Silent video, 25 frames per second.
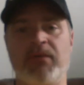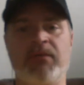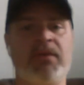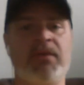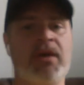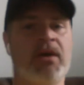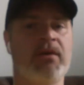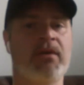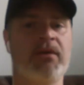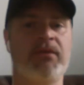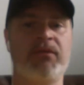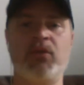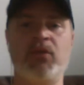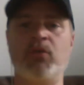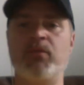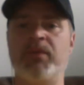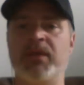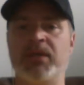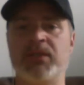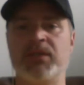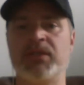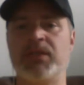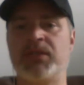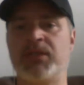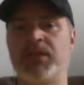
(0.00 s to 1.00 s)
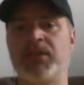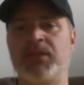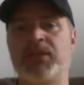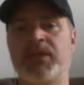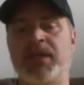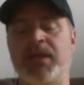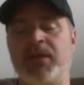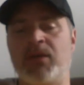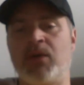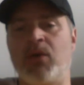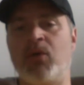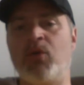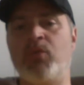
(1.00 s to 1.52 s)
very few businesses
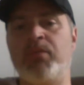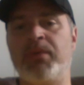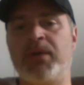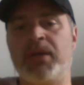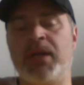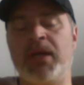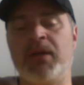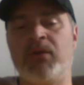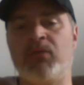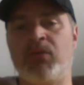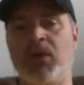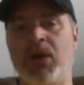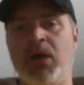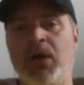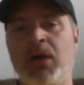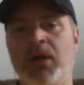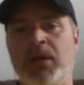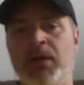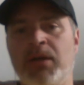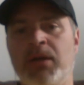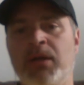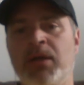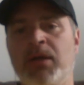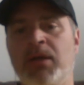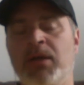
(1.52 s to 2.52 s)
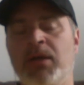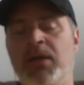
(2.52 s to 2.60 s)
can open and run